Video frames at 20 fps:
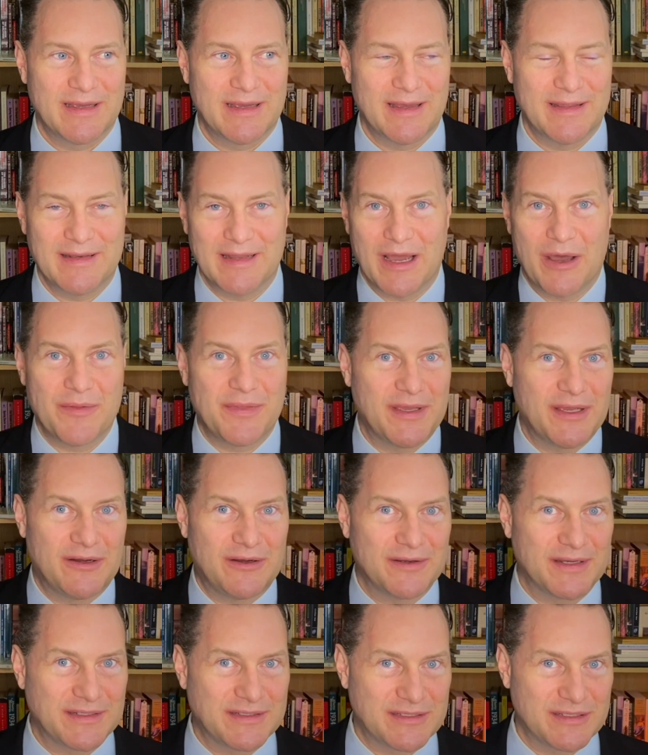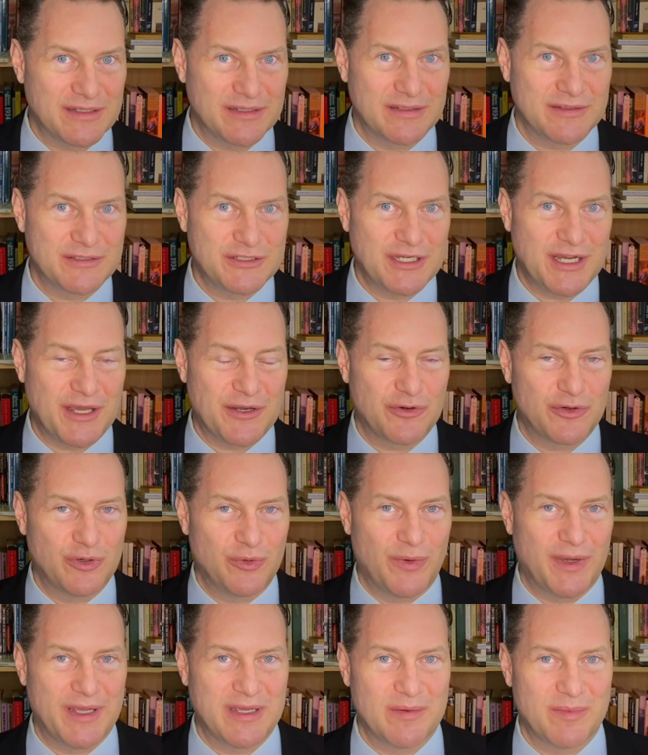and now they all get to chatter
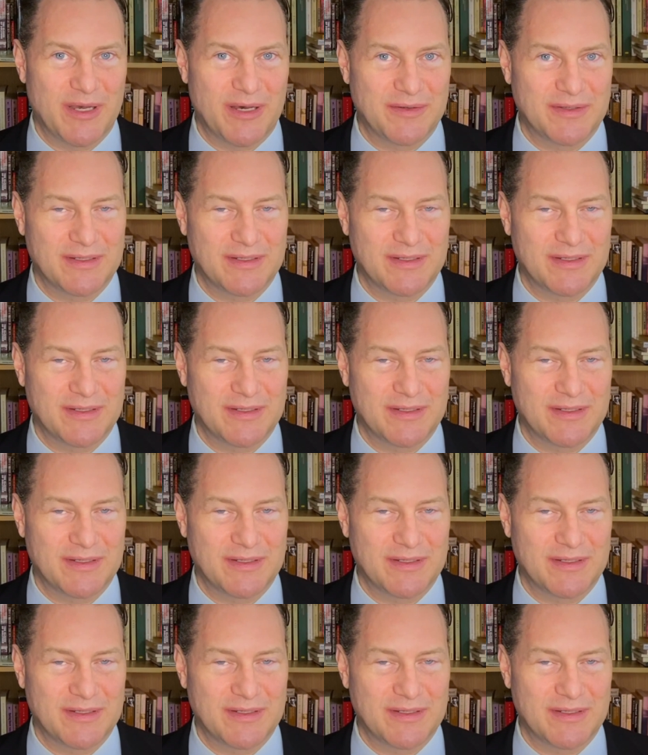away about